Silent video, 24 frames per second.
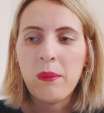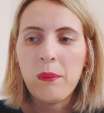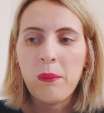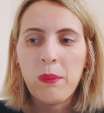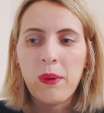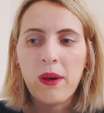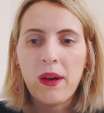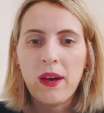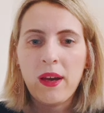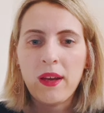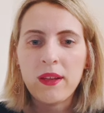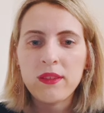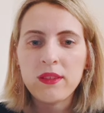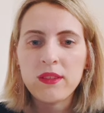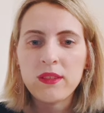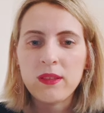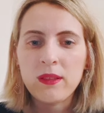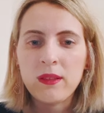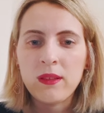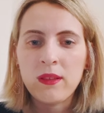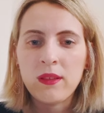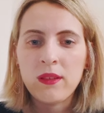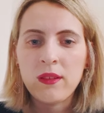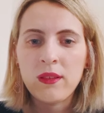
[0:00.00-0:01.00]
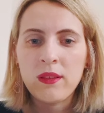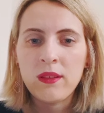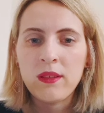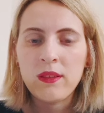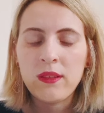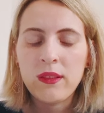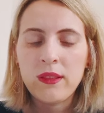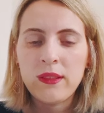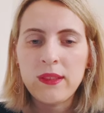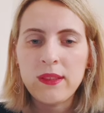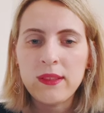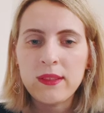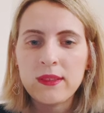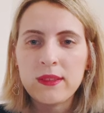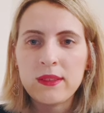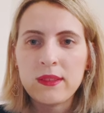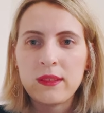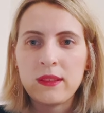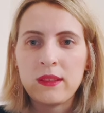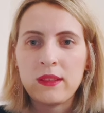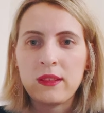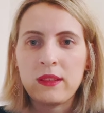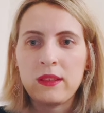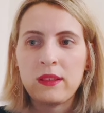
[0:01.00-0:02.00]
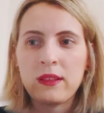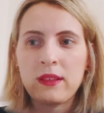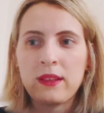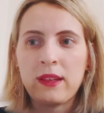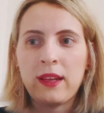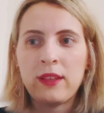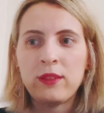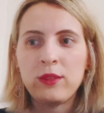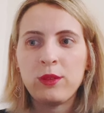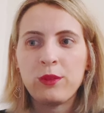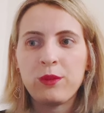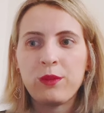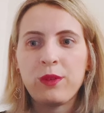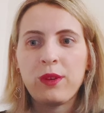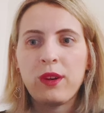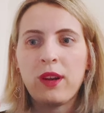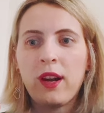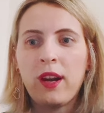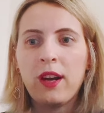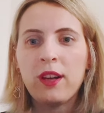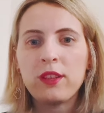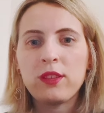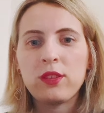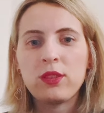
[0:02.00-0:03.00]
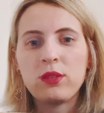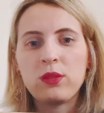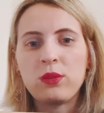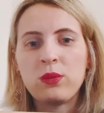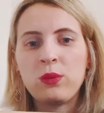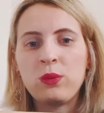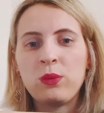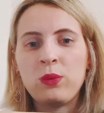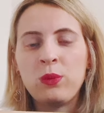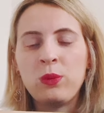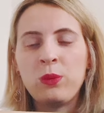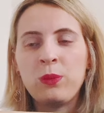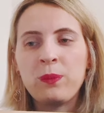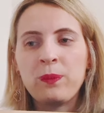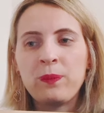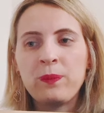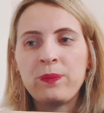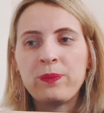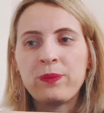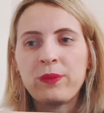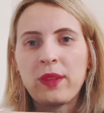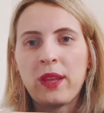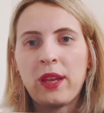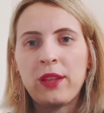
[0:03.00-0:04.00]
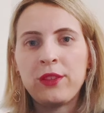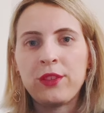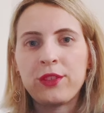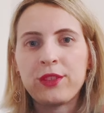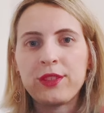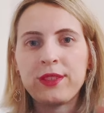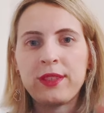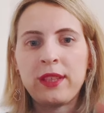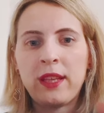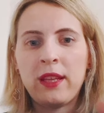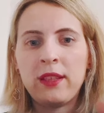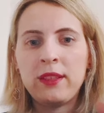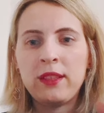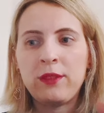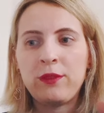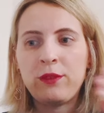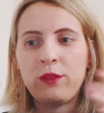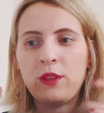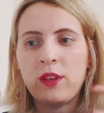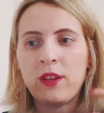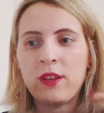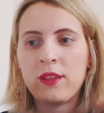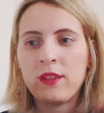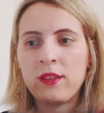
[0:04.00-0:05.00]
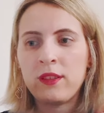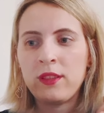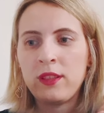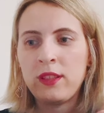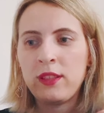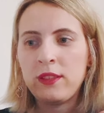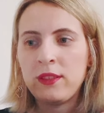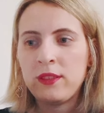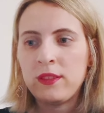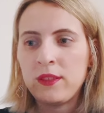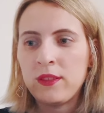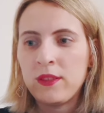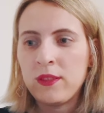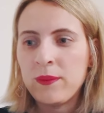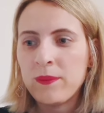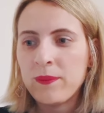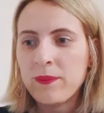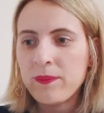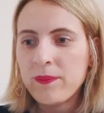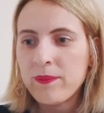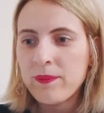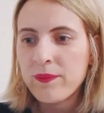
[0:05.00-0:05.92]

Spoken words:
But it is kind of hard to understand if you are in the,